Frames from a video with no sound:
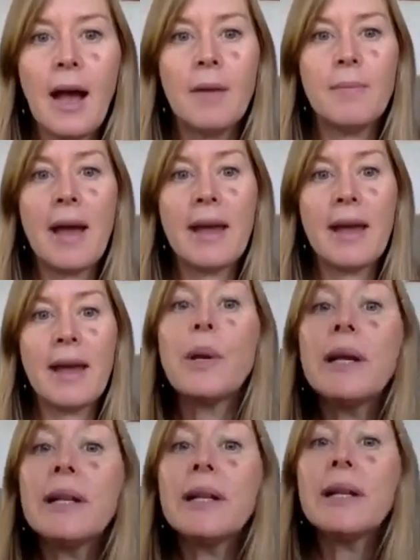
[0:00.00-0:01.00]
and it's
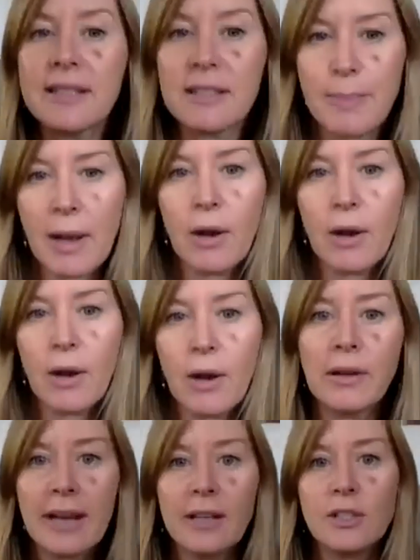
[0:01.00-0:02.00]
quickly dispelled
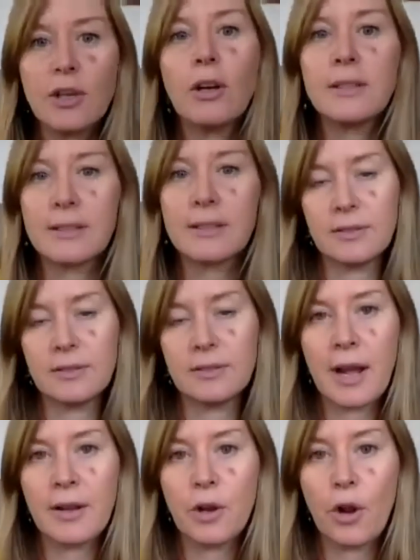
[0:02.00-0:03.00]
like a toxin
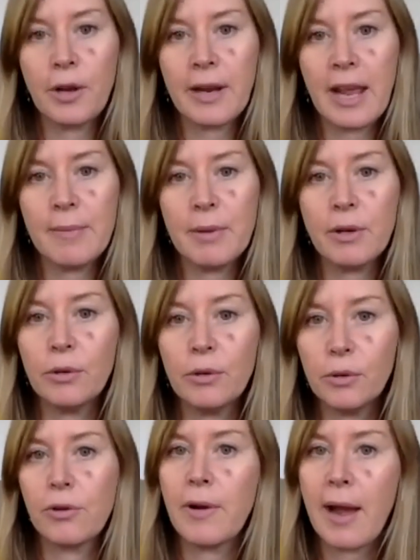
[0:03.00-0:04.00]
or an unknown chemical
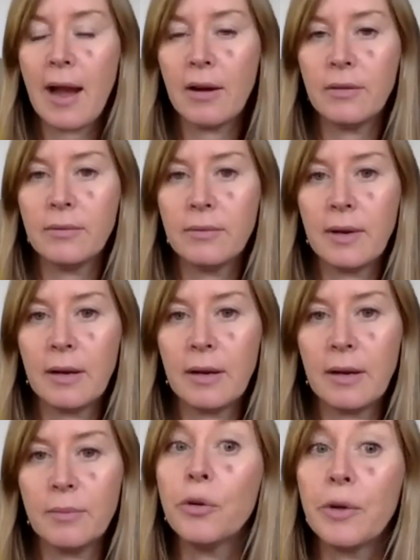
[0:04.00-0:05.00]
through our
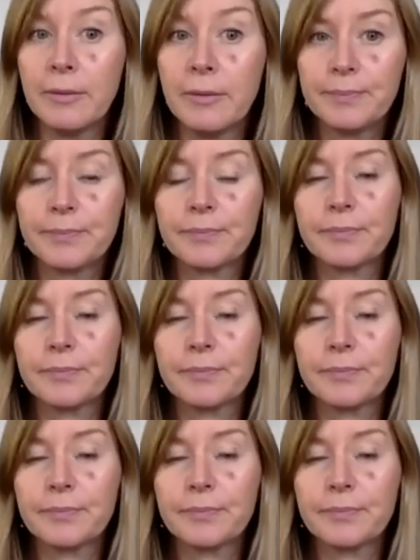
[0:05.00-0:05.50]
urine.